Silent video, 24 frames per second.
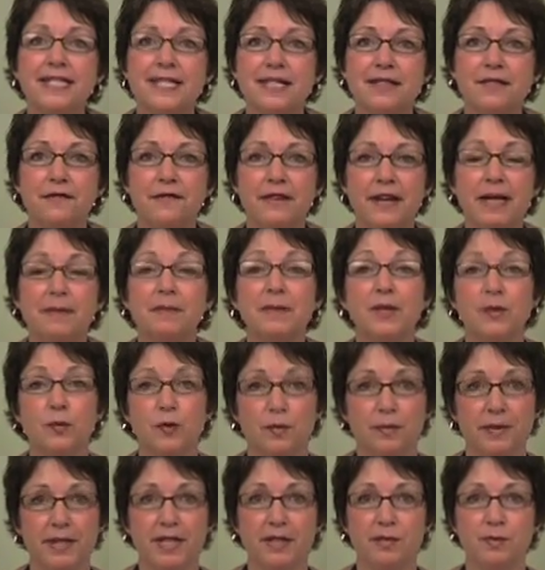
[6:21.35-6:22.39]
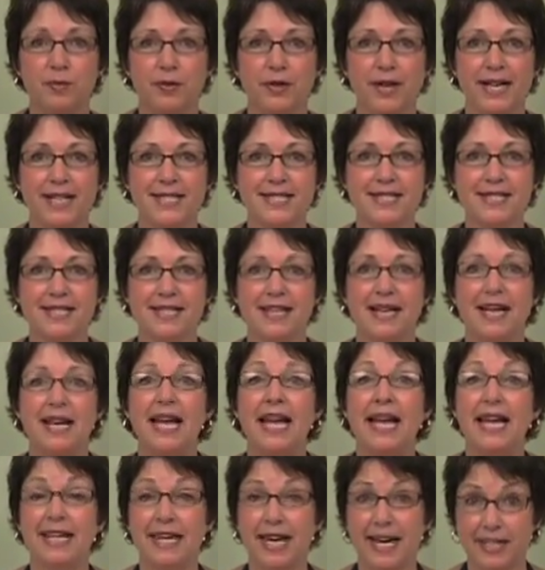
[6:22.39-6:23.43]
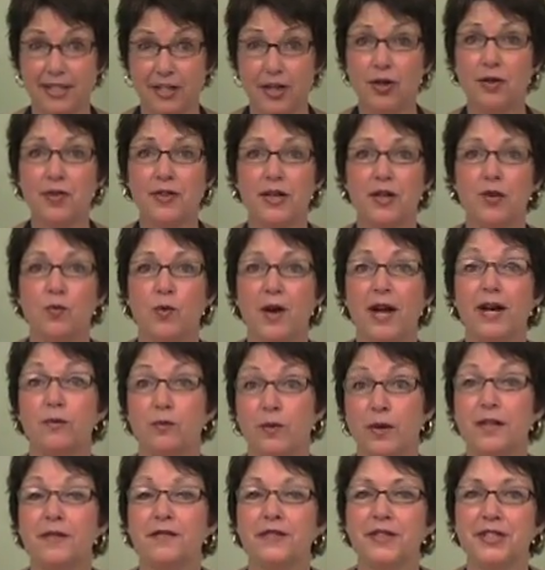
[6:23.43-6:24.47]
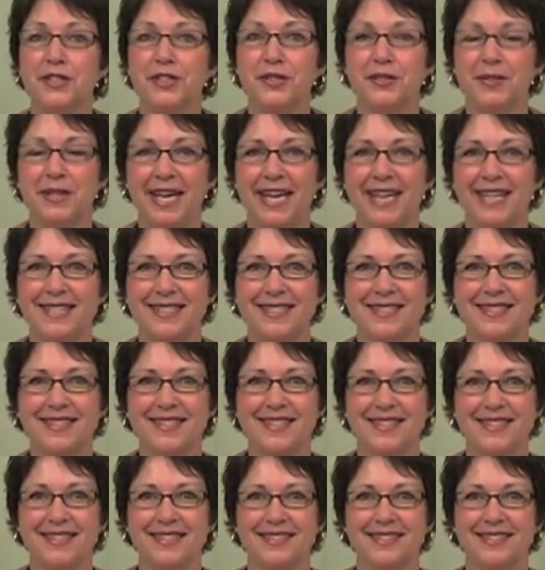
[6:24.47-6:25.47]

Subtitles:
and family will be impressed, and I know they'll want one of your new candles.